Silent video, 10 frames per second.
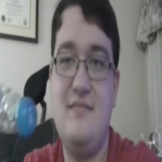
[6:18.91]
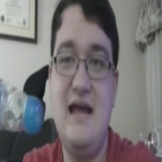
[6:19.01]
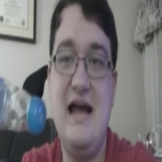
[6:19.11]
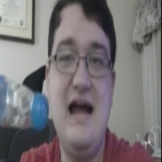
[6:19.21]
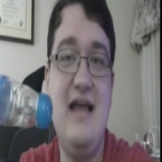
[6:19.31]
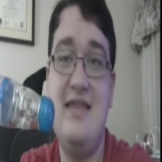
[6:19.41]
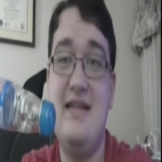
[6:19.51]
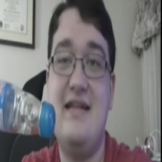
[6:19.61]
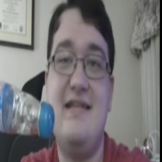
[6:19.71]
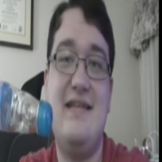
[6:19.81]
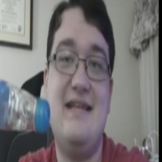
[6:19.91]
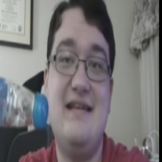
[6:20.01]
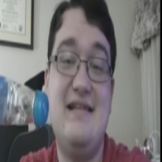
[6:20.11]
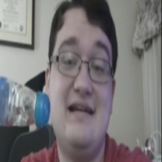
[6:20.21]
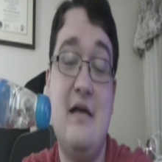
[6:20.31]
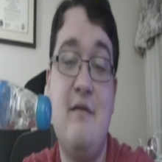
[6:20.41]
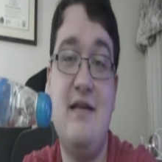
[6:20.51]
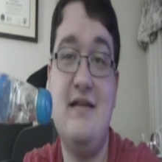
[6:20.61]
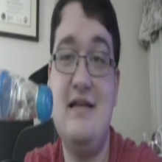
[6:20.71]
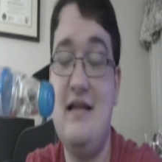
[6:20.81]
I think this is easy enough
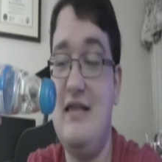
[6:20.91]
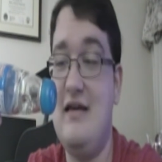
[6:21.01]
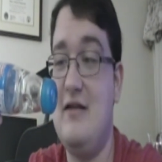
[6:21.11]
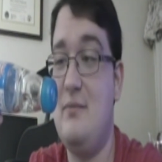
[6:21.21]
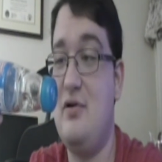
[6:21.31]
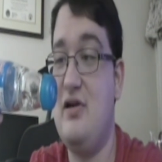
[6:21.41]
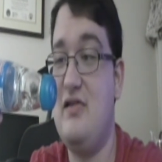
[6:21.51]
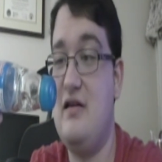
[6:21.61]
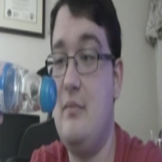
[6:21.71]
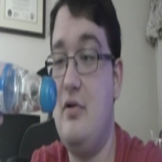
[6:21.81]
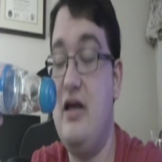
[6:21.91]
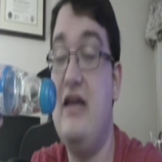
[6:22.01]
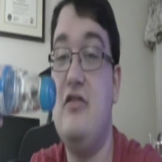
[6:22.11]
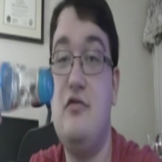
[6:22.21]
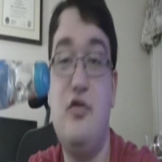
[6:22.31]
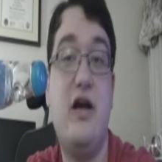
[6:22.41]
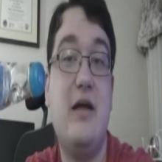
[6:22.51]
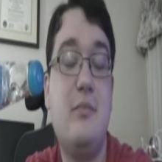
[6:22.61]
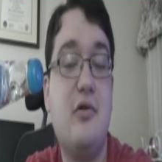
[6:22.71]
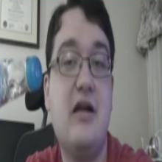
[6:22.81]
as it is. I think it's pretty simple. I can drink
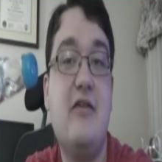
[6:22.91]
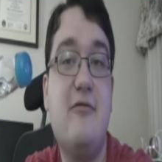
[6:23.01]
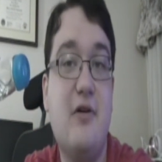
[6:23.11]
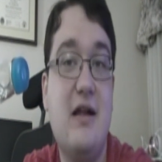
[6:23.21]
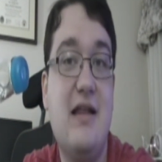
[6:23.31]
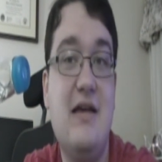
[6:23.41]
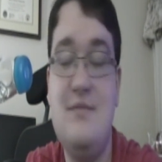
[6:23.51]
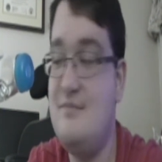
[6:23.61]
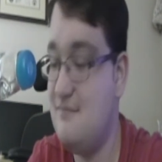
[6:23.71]
it pretty freely.